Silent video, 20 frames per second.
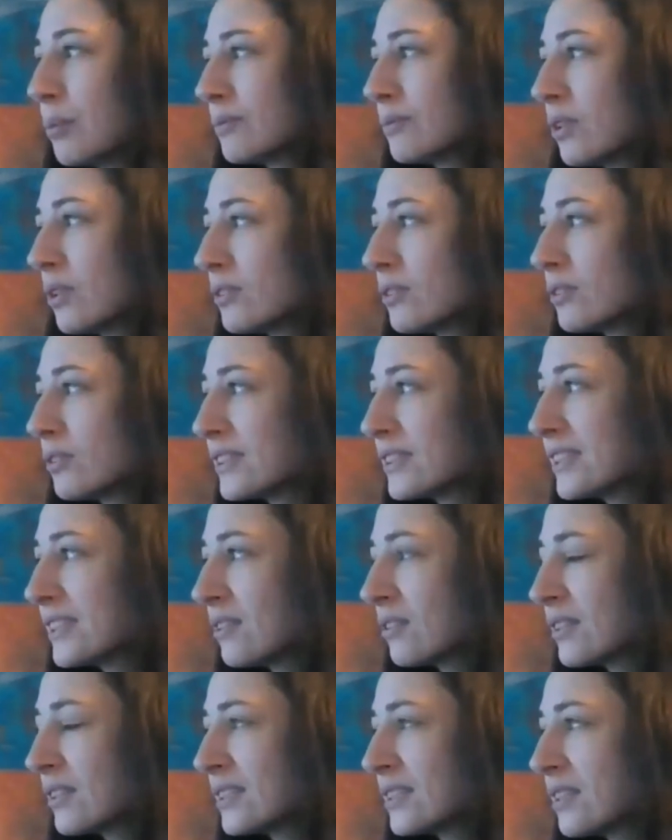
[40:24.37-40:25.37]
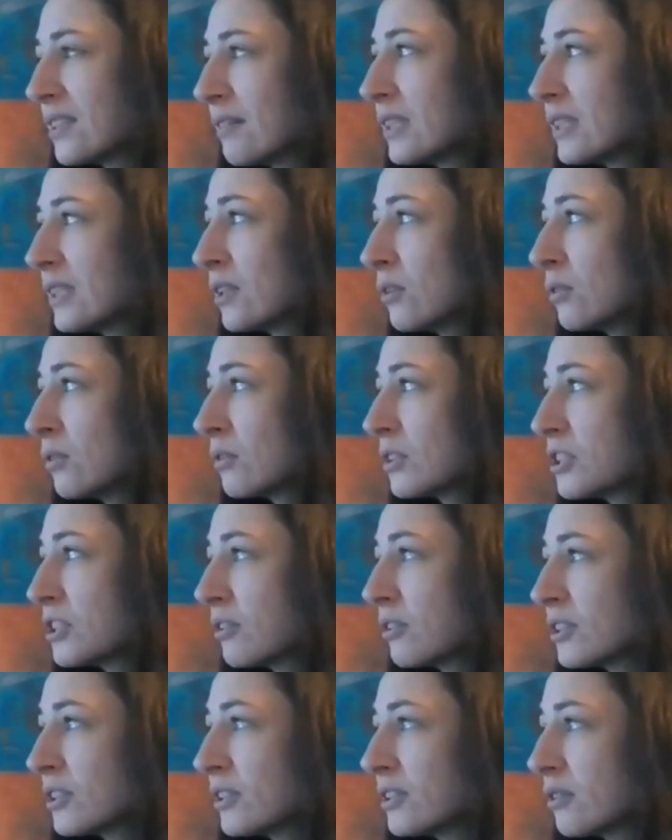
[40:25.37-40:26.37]
not not not necessarily the long you
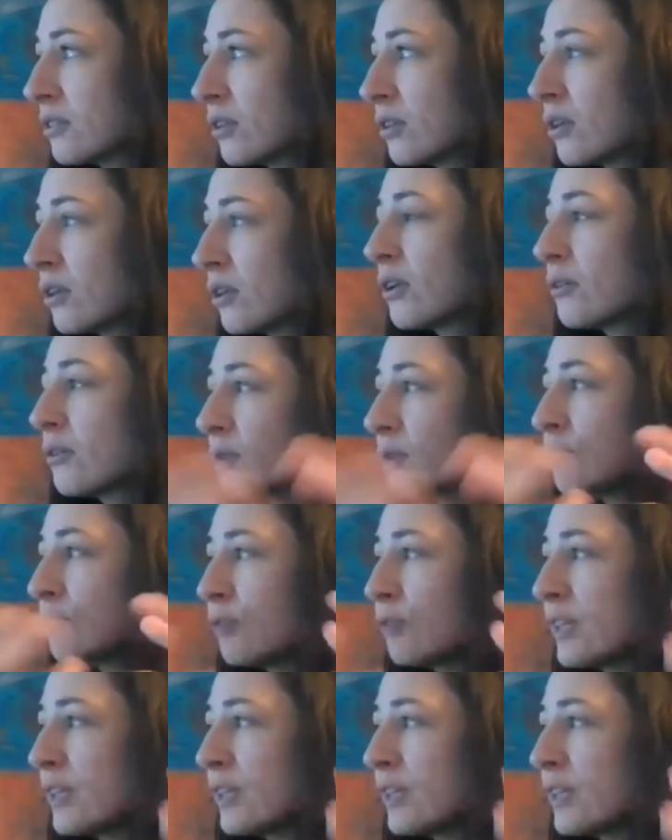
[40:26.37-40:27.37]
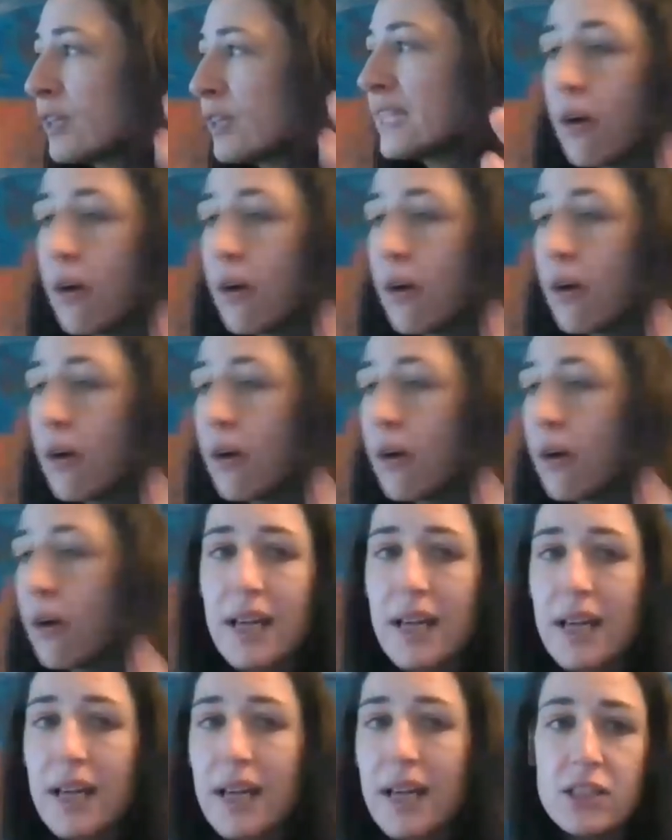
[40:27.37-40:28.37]
can't do this the, the really long grass
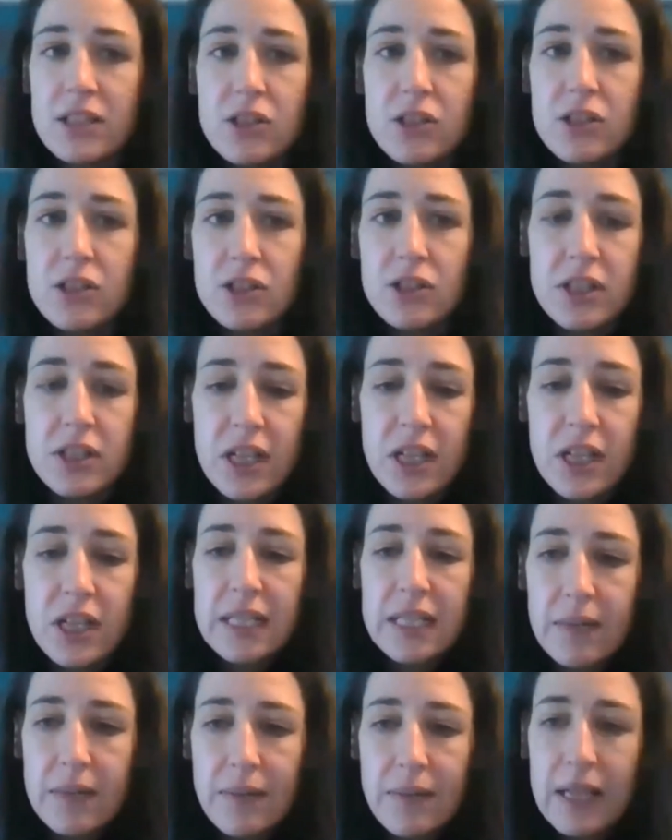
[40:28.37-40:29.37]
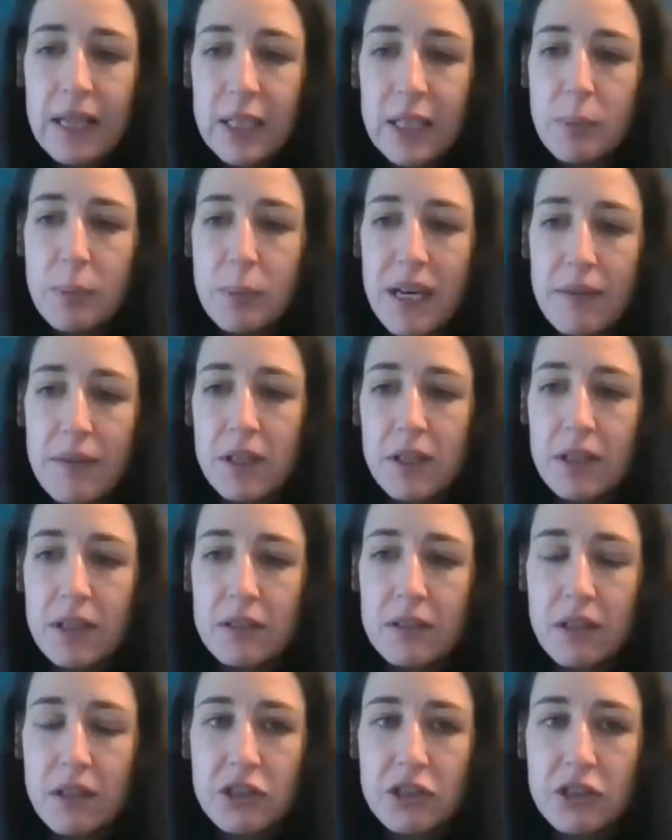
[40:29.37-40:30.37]
is to just give it a little bit of a,
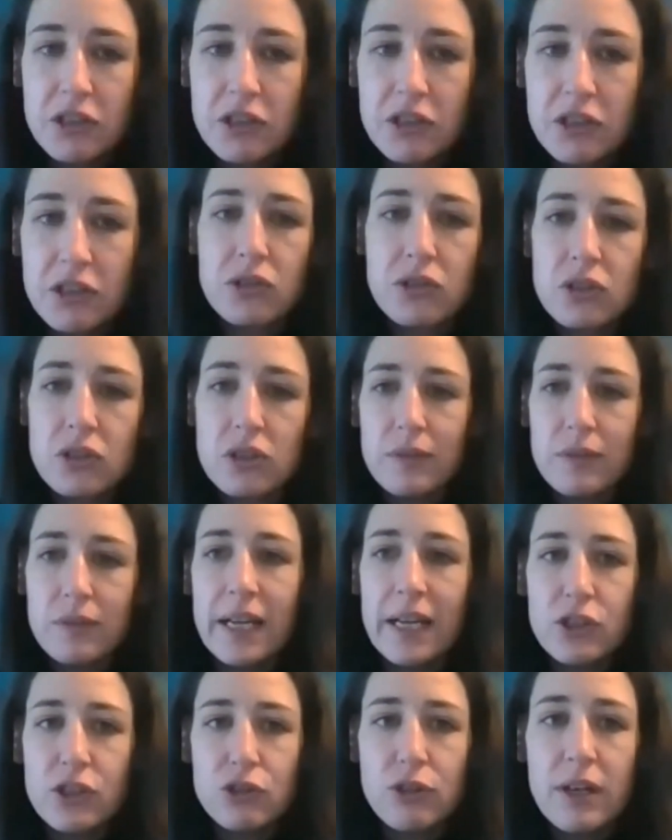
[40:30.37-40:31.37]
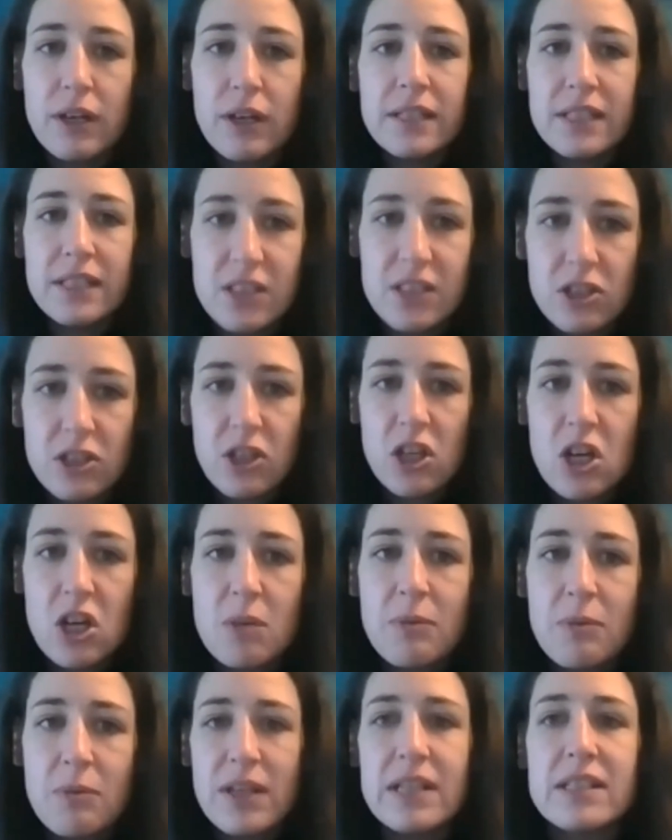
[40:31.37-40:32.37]
a tussle sort of like try and
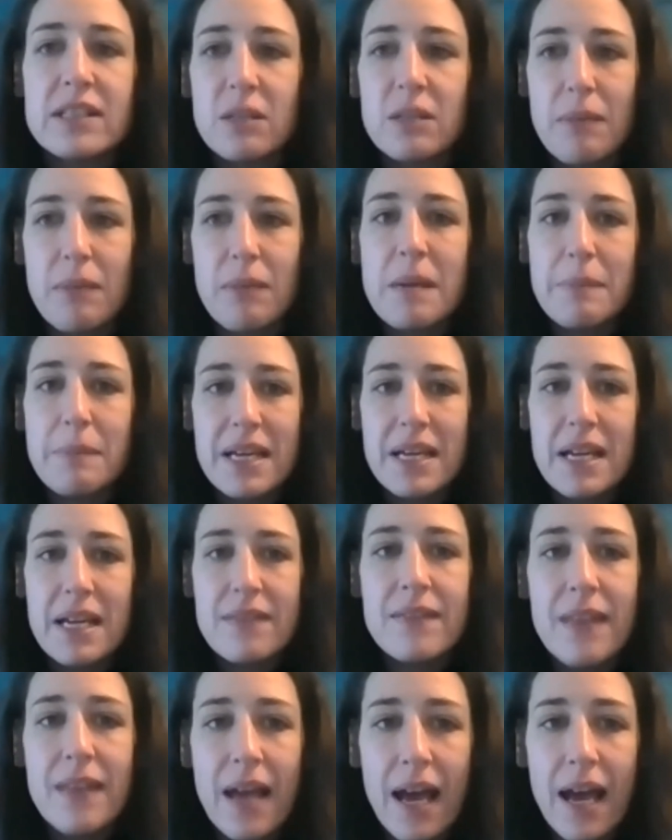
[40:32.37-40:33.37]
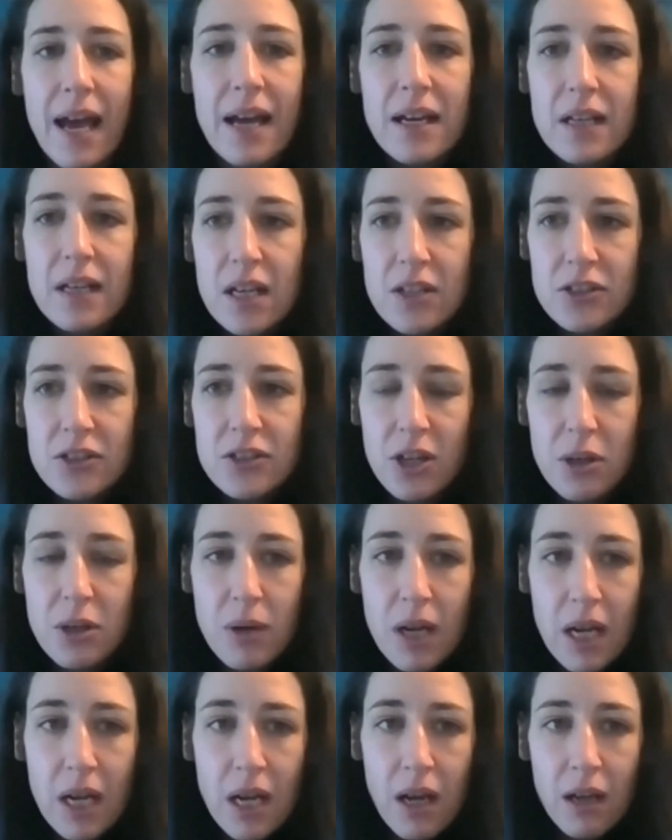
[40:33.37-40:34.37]
disturb things that may be in there so